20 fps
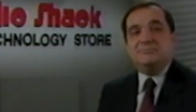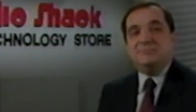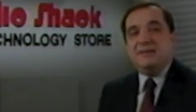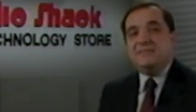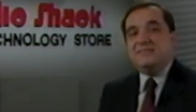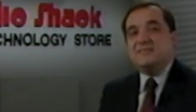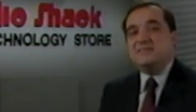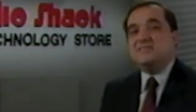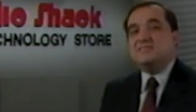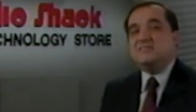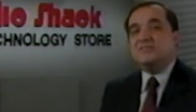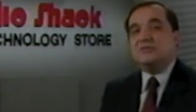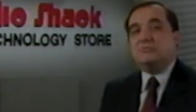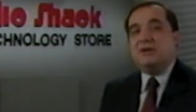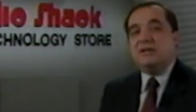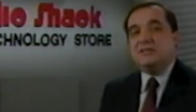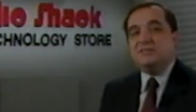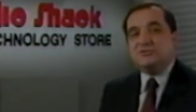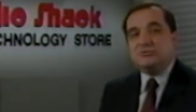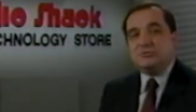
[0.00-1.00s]
To me, this is a
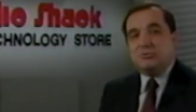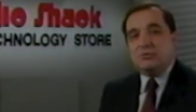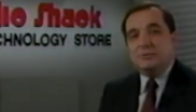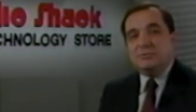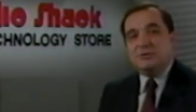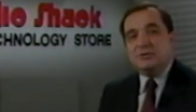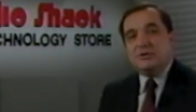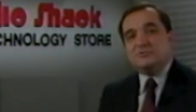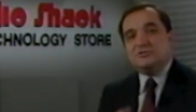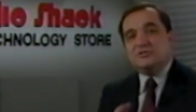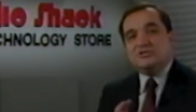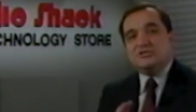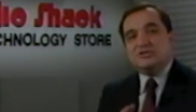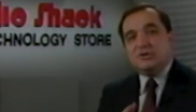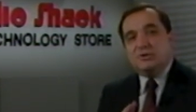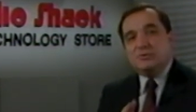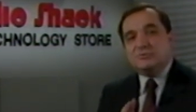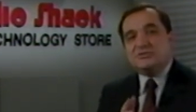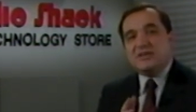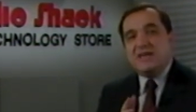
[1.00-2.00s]
great story because it
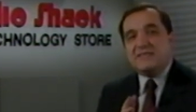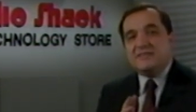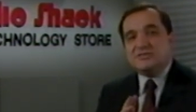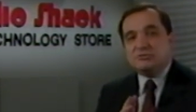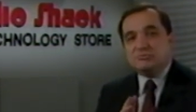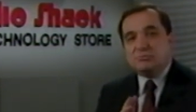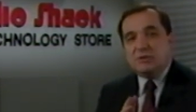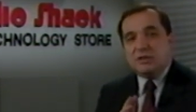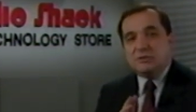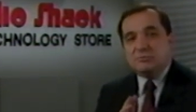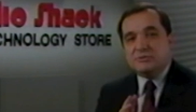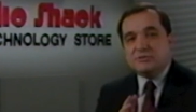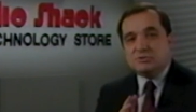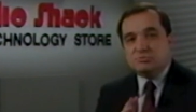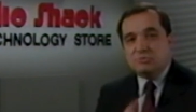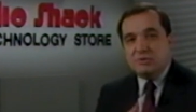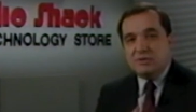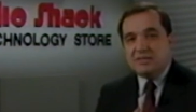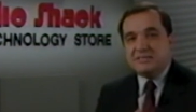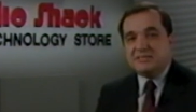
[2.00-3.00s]
shows how the swallow
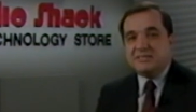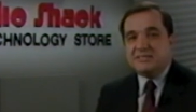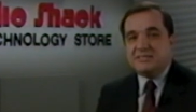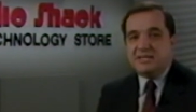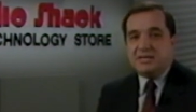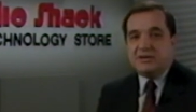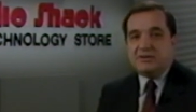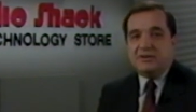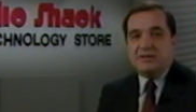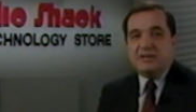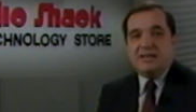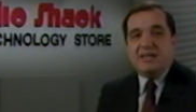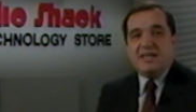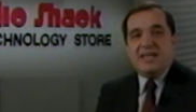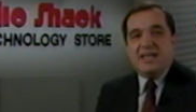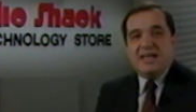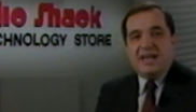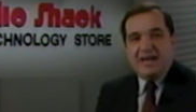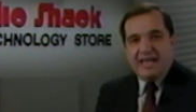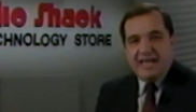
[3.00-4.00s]
is willing to carry a
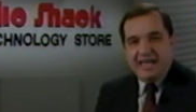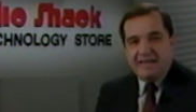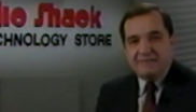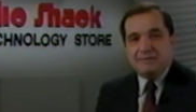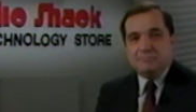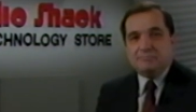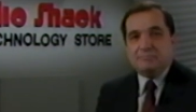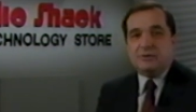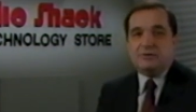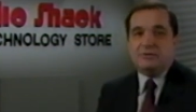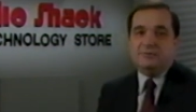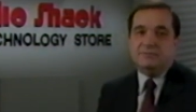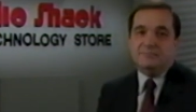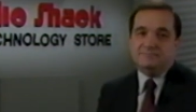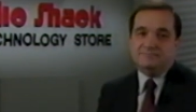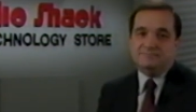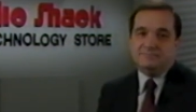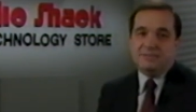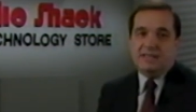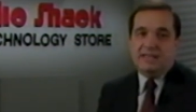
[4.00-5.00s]
heavy
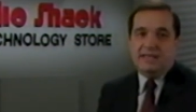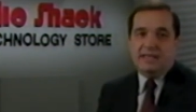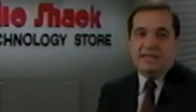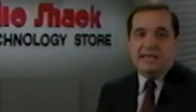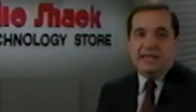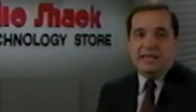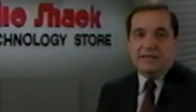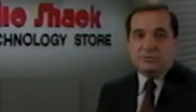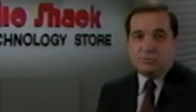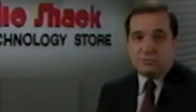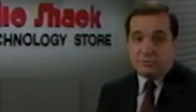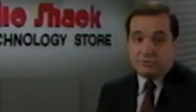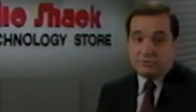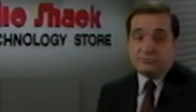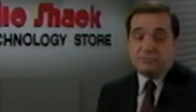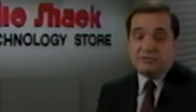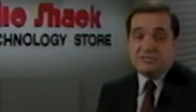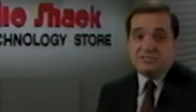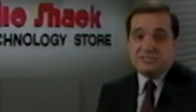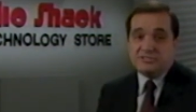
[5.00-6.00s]
burden in order
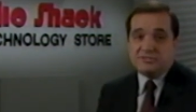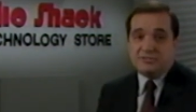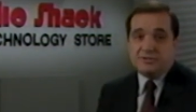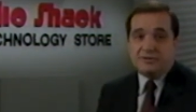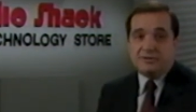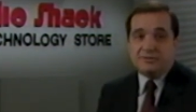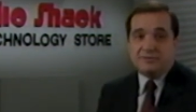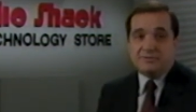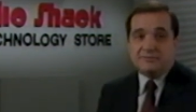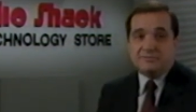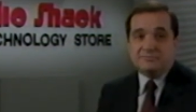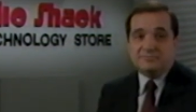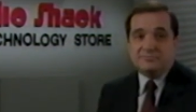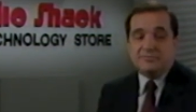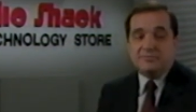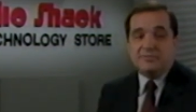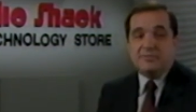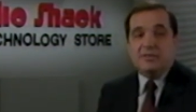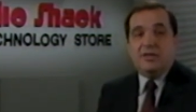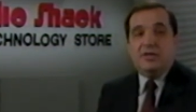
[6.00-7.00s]
to reach his goal.
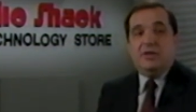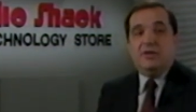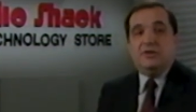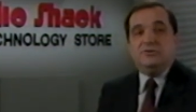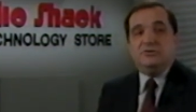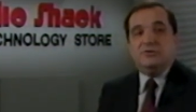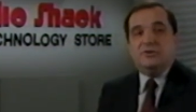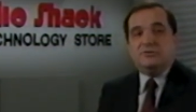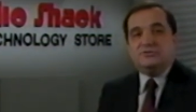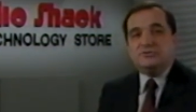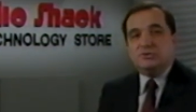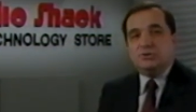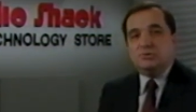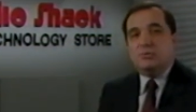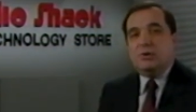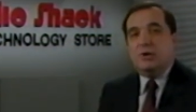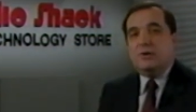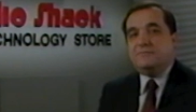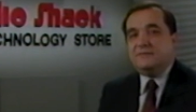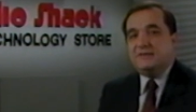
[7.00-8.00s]
You know,
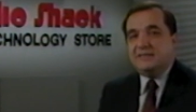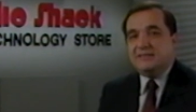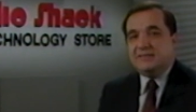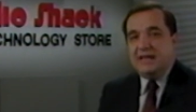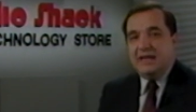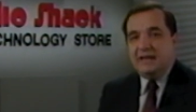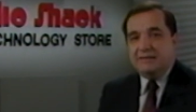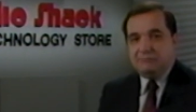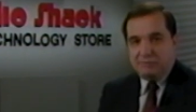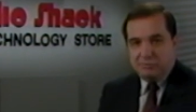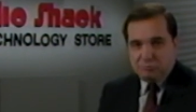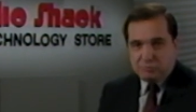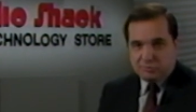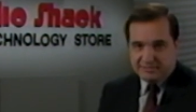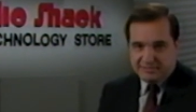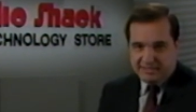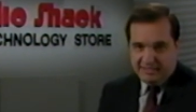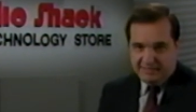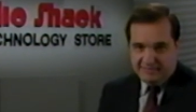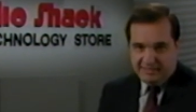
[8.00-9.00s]
too often in life, we
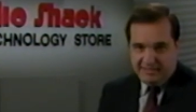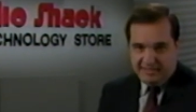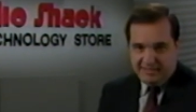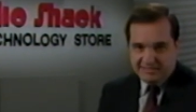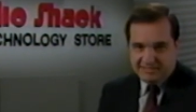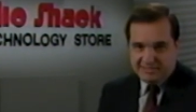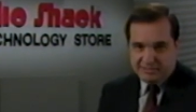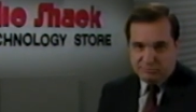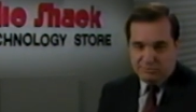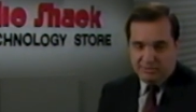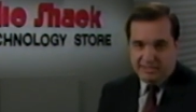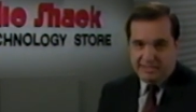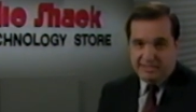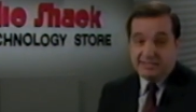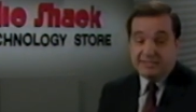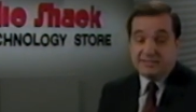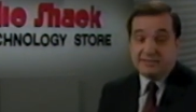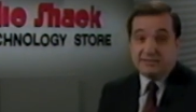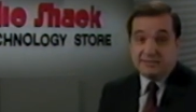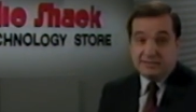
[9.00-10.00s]
want to take the easy
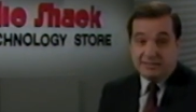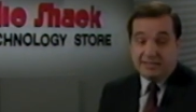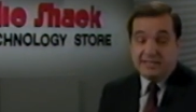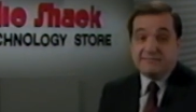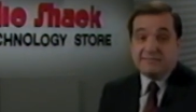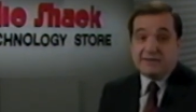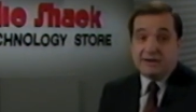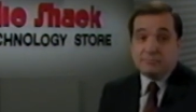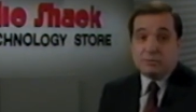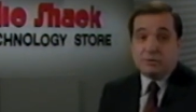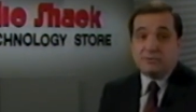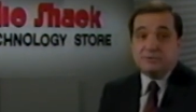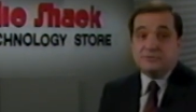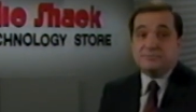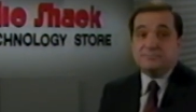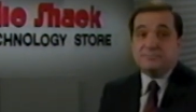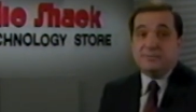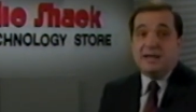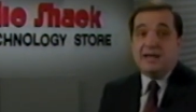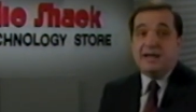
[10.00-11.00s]
way and leave our
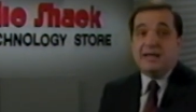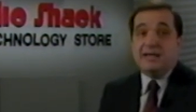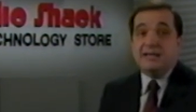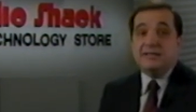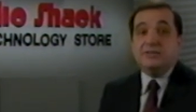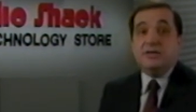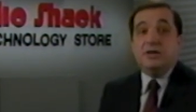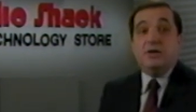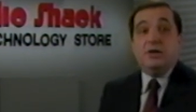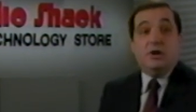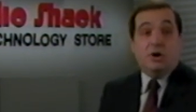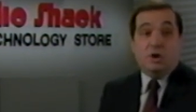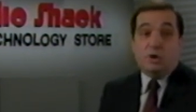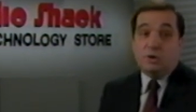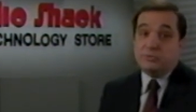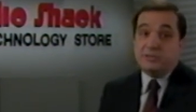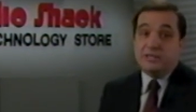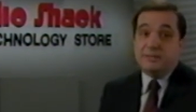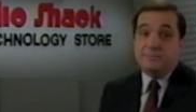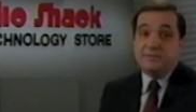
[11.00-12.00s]
burdens behind,
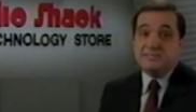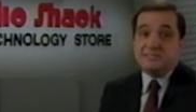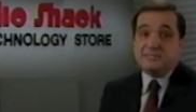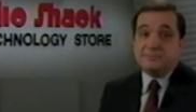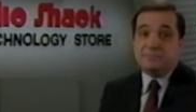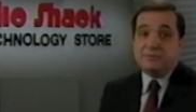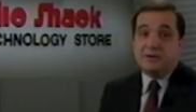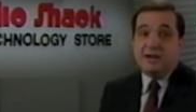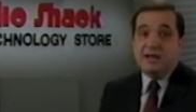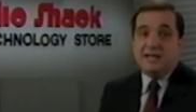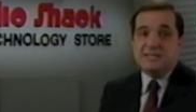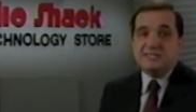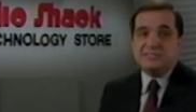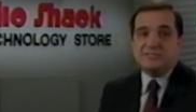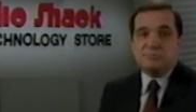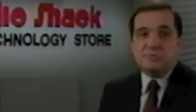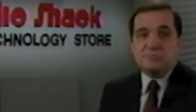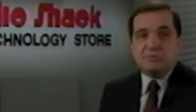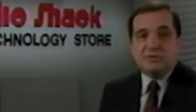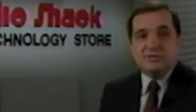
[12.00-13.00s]
only to be
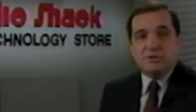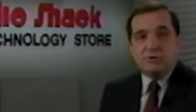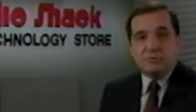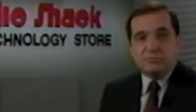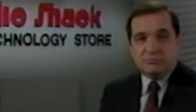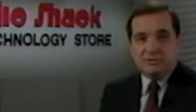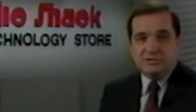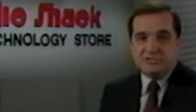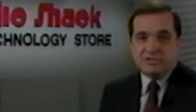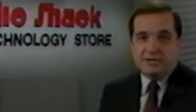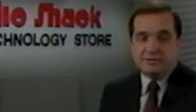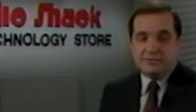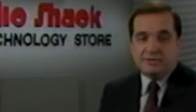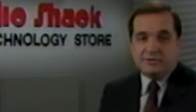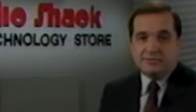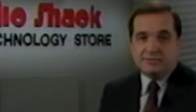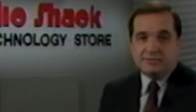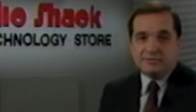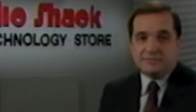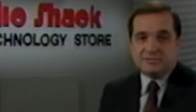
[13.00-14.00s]
surprised when we don't reach our
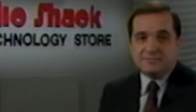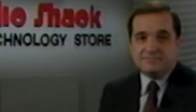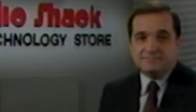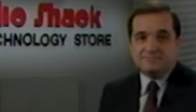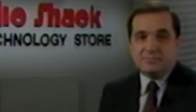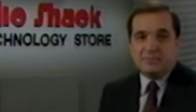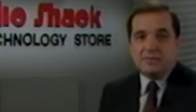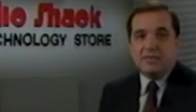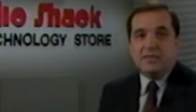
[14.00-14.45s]
goals.